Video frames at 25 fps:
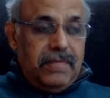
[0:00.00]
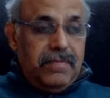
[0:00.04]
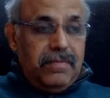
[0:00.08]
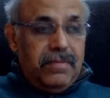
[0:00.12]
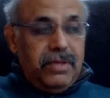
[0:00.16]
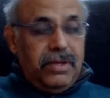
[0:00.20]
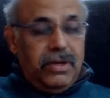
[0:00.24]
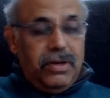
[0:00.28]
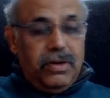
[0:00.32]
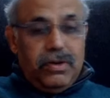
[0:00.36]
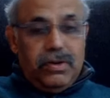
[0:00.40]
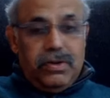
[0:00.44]

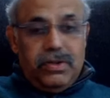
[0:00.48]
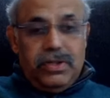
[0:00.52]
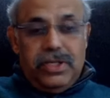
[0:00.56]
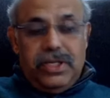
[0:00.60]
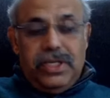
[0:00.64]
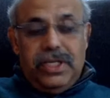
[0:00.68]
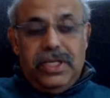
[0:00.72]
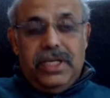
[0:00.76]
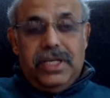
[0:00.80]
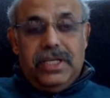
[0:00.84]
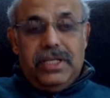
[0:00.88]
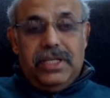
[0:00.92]

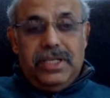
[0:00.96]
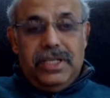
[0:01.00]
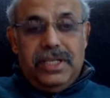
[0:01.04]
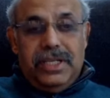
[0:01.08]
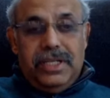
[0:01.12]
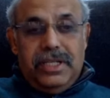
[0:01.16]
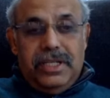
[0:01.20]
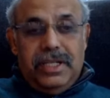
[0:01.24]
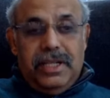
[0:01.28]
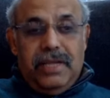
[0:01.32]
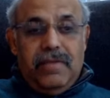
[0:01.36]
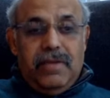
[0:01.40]

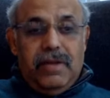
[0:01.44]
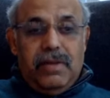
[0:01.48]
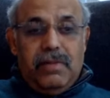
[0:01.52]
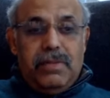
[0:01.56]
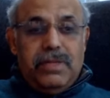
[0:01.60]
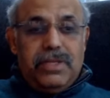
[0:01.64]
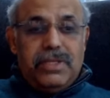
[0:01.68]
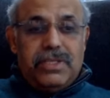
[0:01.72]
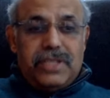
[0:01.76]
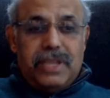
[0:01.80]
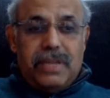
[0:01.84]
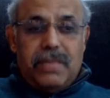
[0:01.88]
there will be
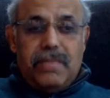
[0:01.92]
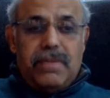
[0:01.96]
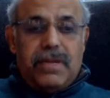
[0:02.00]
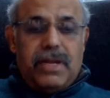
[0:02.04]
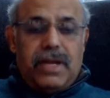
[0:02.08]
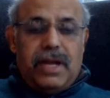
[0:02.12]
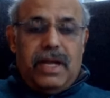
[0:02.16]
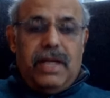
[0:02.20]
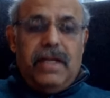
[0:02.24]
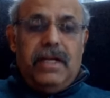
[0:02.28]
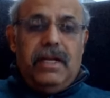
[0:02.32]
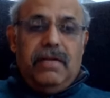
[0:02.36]
some
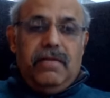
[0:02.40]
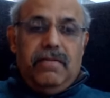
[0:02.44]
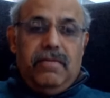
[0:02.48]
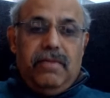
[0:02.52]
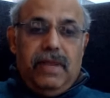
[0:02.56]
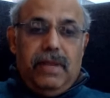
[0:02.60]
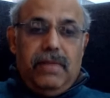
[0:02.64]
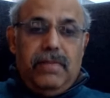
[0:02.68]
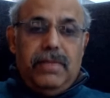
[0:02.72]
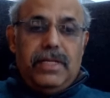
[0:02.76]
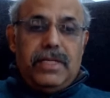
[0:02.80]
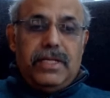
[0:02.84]
kind of
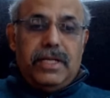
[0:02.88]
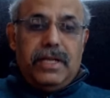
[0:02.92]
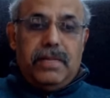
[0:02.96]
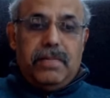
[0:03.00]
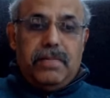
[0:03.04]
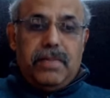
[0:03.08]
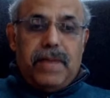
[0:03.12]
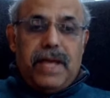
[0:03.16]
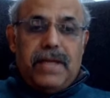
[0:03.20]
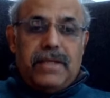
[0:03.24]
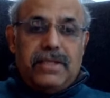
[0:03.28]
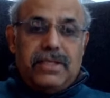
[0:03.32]
limited
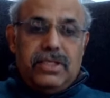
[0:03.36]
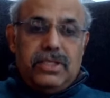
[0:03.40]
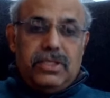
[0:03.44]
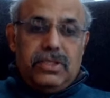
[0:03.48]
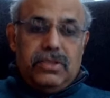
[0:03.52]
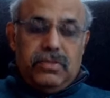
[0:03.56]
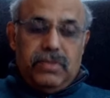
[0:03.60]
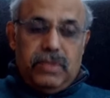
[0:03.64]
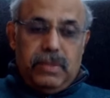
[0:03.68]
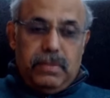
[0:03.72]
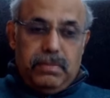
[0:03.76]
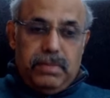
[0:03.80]
passage
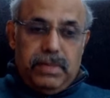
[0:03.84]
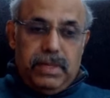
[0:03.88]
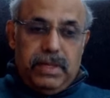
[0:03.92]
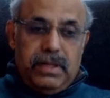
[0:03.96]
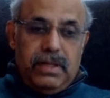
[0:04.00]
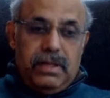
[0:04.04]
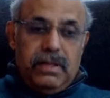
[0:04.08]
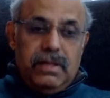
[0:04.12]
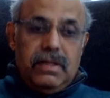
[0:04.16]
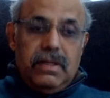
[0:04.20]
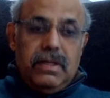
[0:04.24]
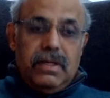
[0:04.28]
of the
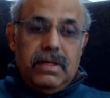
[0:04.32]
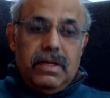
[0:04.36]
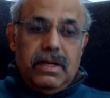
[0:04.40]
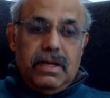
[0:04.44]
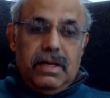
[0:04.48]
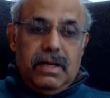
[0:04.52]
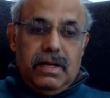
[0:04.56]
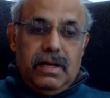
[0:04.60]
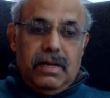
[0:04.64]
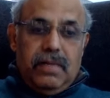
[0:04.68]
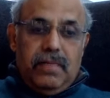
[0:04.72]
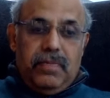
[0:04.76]
bill
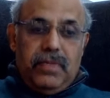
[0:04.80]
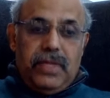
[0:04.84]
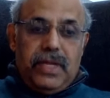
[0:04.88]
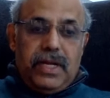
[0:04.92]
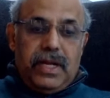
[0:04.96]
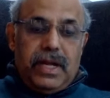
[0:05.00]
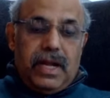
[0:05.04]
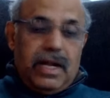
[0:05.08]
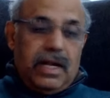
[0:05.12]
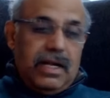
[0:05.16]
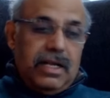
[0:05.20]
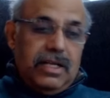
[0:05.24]
that
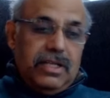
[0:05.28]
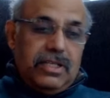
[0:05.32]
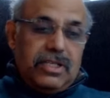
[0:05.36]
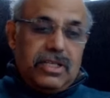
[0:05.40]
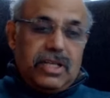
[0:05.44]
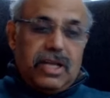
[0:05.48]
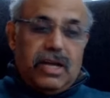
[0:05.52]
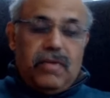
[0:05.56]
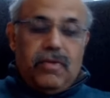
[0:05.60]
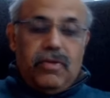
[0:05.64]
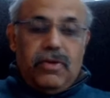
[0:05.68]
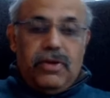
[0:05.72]
at least
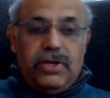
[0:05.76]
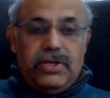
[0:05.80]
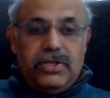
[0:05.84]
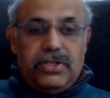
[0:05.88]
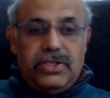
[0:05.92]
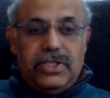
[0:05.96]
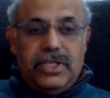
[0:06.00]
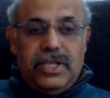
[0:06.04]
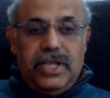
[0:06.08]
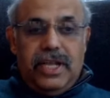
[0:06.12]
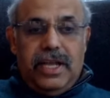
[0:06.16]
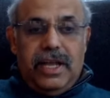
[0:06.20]
covers
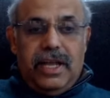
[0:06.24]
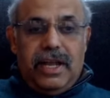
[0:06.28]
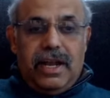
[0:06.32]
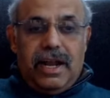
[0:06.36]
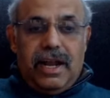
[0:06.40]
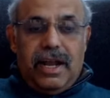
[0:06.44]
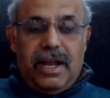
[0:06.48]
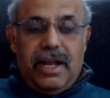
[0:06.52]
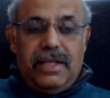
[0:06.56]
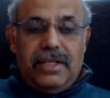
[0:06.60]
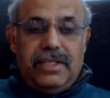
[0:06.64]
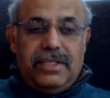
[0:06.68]
the
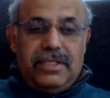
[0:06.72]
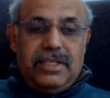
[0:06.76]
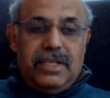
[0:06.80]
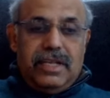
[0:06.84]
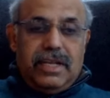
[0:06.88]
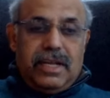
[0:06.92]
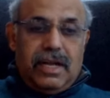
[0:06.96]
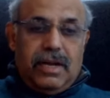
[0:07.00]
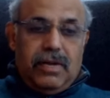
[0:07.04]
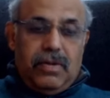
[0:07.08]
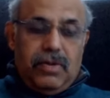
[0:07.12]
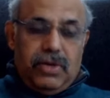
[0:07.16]
airlines,
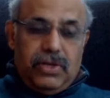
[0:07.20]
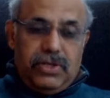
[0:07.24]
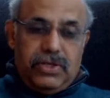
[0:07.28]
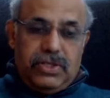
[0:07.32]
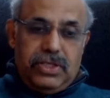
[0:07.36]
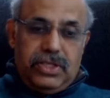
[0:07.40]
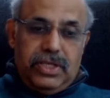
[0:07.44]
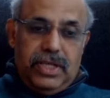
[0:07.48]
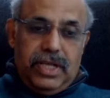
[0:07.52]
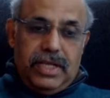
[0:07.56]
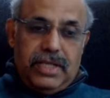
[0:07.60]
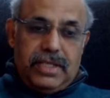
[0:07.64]
covers
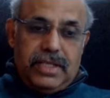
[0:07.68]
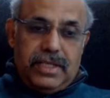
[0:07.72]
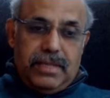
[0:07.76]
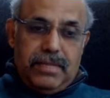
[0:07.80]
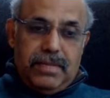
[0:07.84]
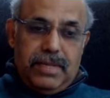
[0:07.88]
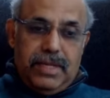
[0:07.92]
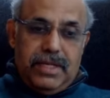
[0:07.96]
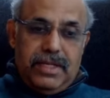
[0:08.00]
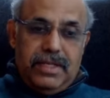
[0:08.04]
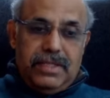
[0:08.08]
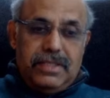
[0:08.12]
the
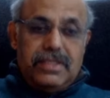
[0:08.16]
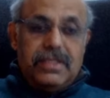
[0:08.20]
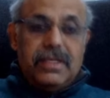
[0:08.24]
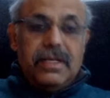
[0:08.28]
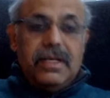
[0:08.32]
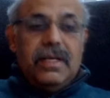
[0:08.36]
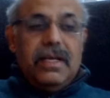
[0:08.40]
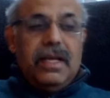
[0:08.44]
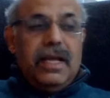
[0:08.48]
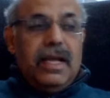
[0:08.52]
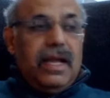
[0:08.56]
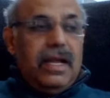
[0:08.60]

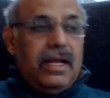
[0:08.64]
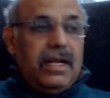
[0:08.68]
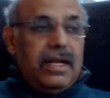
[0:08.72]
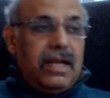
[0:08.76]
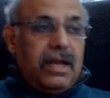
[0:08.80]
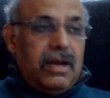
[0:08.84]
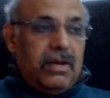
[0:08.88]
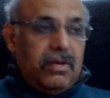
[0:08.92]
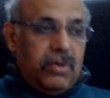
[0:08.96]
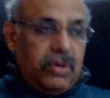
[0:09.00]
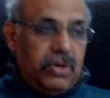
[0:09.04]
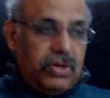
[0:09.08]
SMEs, and
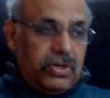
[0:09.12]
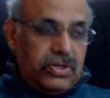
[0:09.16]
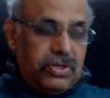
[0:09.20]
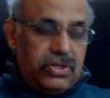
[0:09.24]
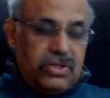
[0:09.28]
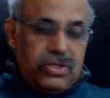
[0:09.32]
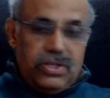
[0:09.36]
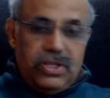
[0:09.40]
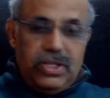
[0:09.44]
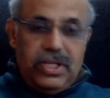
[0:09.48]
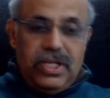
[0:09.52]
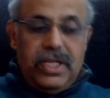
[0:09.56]

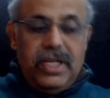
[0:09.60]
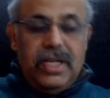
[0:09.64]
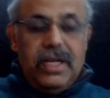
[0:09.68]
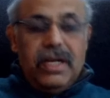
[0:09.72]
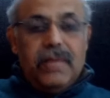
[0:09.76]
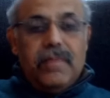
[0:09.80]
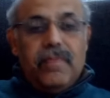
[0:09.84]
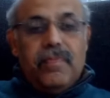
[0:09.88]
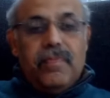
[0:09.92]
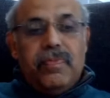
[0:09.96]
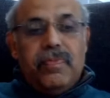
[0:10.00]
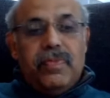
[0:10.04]
covers the
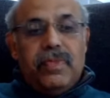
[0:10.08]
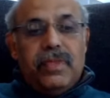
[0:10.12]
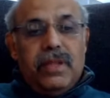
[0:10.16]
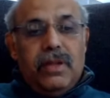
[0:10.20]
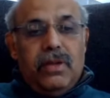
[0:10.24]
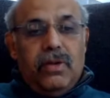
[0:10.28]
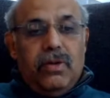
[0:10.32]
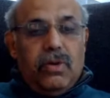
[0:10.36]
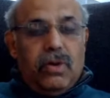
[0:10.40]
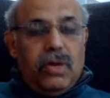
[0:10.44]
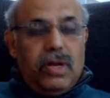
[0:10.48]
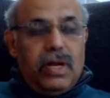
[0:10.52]

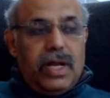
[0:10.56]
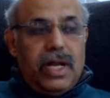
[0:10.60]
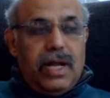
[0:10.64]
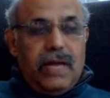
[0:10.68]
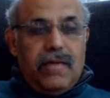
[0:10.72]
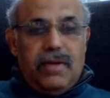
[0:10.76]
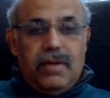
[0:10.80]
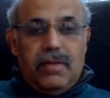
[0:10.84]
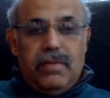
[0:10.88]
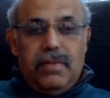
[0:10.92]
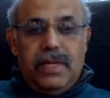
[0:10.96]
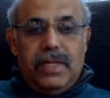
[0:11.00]
local
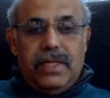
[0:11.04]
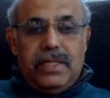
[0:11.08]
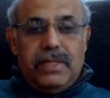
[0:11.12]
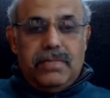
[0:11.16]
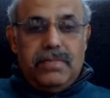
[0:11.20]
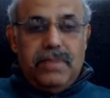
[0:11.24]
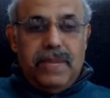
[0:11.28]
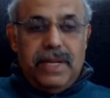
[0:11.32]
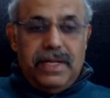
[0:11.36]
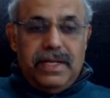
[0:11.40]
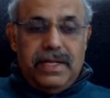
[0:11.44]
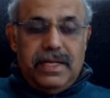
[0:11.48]
government,
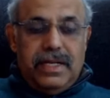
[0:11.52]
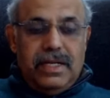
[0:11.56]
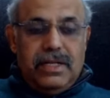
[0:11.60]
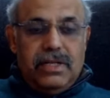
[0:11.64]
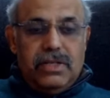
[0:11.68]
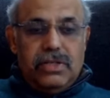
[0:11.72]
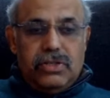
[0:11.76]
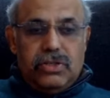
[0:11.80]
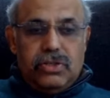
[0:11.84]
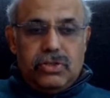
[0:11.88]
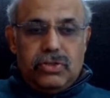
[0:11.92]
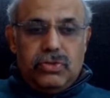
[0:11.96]

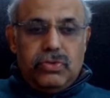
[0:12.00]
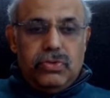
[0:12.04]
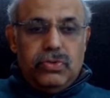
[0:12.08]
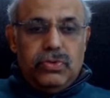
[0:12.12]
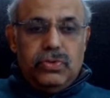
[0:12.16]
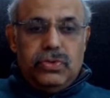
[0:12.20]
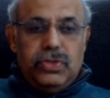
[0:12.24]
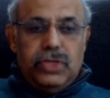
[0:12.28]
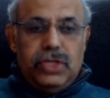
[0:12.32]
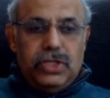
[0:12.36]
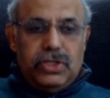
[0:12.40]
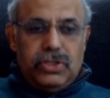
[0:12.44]
medical,
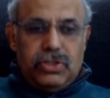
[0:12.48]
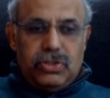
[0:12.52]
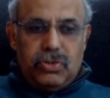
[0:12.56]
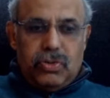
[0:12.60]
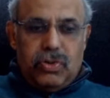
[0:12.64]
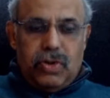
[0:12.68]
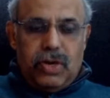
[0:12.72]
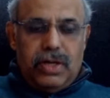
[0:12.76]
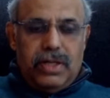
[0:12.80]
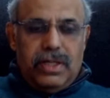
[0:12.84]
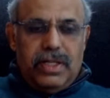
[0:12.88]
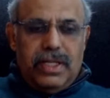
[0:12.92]
schools, and
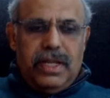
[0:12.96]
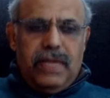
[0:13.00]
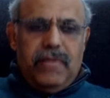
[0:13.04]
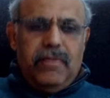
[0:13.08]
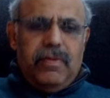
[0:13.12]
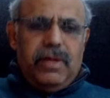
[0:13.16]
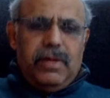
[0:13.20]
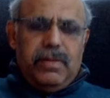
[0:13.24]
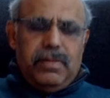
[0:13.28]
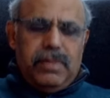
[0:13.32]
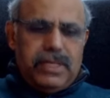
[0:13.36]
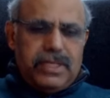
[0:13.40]
so on. There
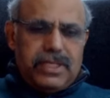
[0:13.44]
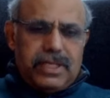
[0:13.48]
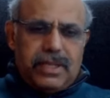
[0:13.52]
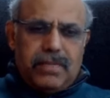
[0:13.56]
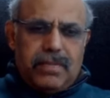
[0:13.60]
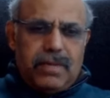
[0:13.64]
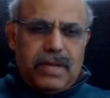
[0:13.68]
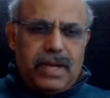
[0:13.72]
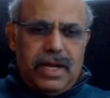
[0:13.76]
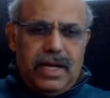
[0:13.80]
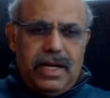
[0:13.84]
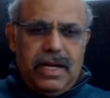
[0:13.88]
will be
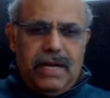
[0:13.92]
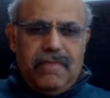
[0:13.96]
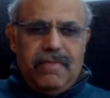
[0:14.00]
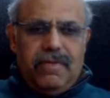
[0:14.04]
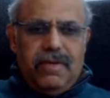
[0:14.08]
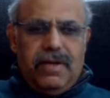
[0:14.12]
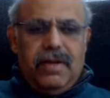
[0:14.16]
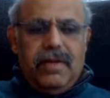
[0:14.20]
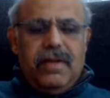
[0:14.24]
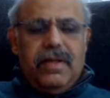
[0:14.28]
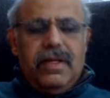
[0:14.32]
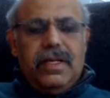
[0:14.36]
some kind of
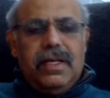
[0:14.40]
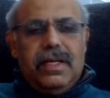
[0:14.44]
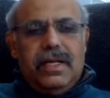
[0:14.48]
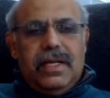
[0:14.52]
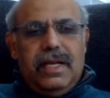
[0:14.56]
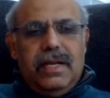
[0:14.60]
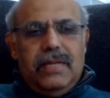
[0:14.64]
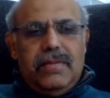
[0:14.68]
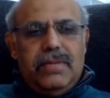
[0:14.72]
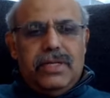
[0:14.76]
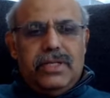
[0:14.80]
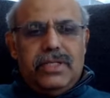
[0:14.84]
an
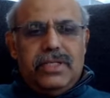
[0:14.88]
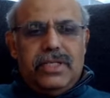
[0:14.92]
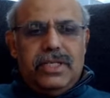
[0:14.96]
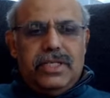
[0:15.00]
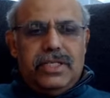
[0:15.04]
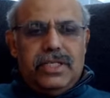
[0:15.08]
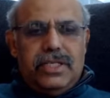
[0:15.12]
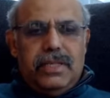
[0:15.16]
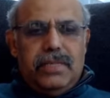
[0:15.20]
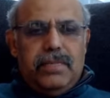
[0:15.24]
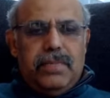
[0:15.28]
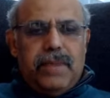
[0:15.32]

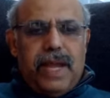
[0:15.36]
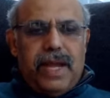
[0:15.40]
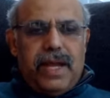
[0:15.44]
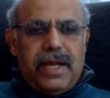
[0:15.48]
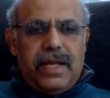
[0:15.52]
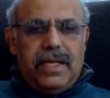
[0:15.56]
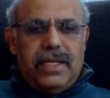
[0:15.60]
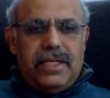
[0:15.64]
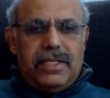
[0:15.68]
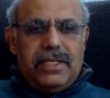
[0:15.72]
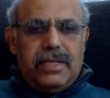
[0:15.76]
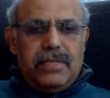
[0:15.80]
emergency
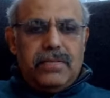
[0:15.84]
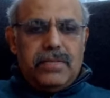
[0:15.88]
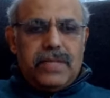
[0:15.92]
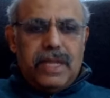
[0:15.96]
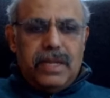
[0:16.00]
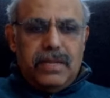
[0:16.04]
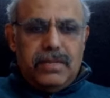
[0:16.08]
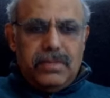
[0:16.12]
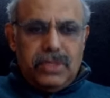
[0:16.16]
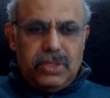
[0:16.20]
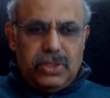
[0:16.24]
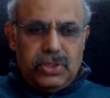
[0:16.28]
package
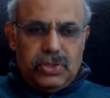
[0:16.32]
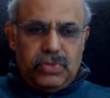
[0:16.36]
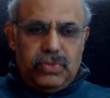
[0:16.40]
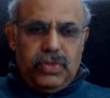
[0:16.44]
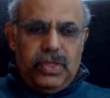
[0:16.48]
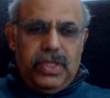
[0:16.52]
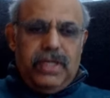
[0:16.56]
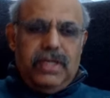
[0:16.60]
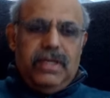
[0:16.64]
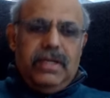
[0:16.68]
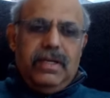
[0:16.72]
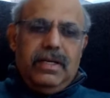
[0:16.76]
sometime this
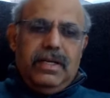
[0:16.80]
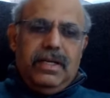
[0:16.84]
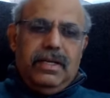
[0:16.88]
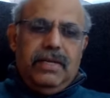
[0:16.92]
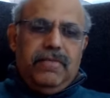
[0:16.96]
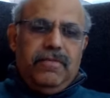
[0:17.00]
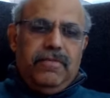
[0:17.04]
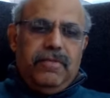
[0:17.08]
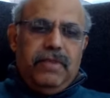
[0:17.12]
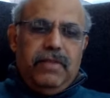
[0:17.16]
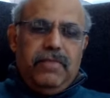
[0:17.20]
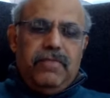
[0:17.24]
week,
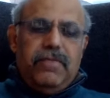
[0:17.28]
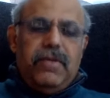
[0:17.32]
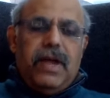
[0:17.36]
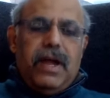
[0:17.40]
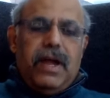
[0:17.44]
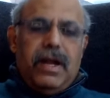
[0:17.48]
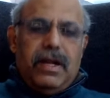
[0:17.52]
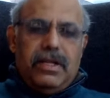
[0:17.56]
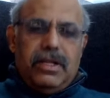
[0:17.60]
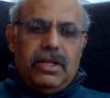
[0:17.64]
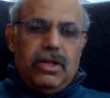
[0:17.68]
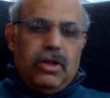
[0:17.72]
if not the